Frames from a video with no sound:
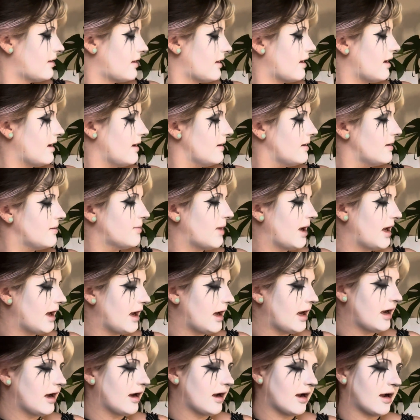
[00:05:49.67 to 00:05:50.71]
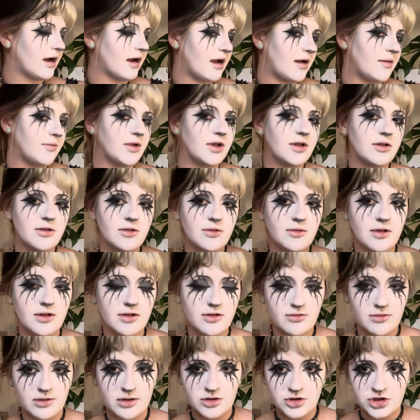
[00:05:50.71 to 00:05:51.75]
I did my hair. I'm gonna do this
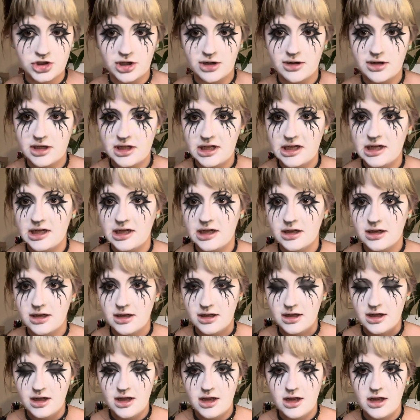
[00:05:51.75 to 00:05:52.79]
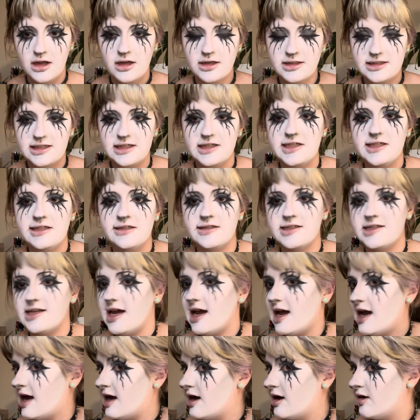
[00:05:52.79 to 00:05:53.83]
real chunky, teased
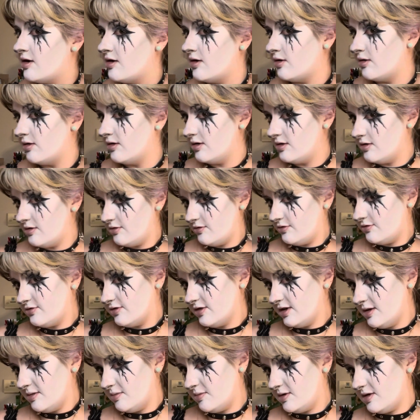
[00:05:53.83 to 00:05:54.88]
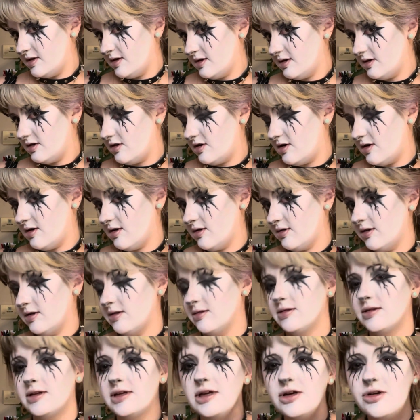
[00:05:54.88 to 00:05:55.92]
out, flipped, curled a
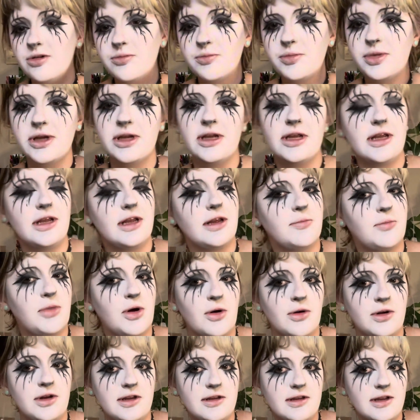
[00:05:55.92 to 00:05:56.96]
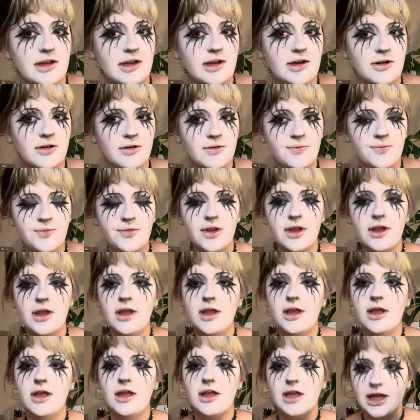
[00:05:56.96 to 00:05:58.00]
little bit ponytail,
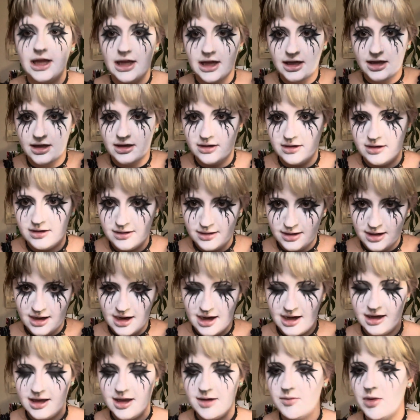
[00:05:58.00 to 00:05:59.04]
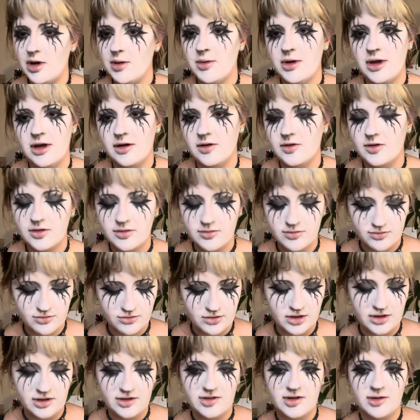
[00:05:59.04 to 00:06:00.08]
and I kept my bangs
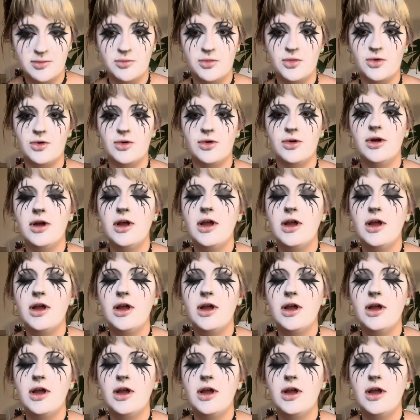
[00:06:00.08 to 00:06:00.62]
really simple.